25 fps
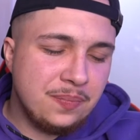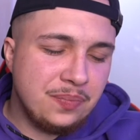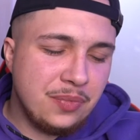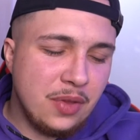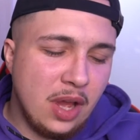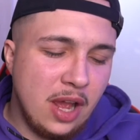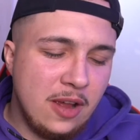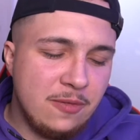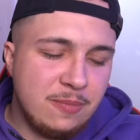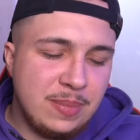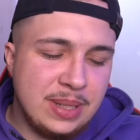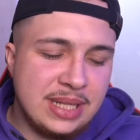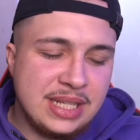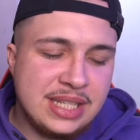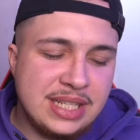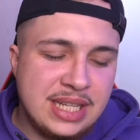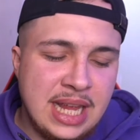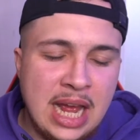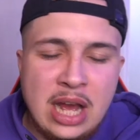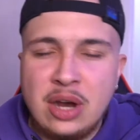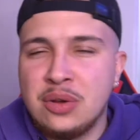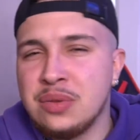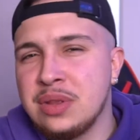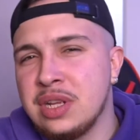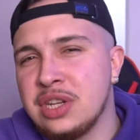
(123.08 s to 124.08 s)
I've been
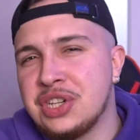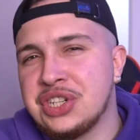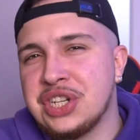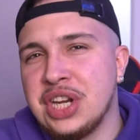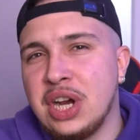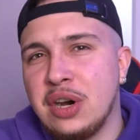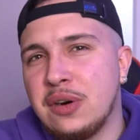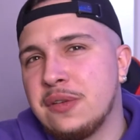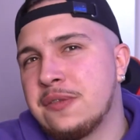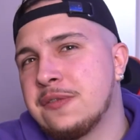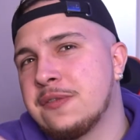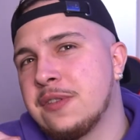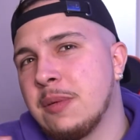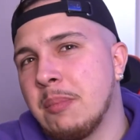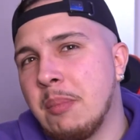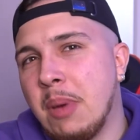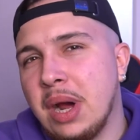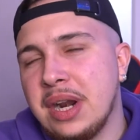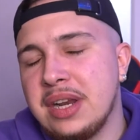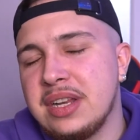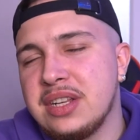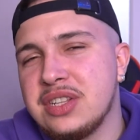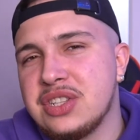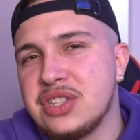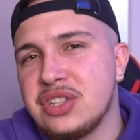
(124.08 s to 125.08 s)
sat on the shelf for
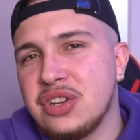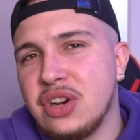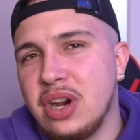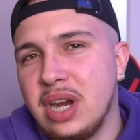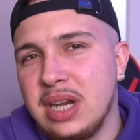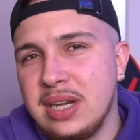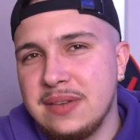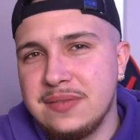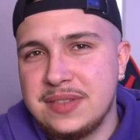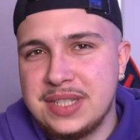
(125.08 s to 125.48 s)
months kind of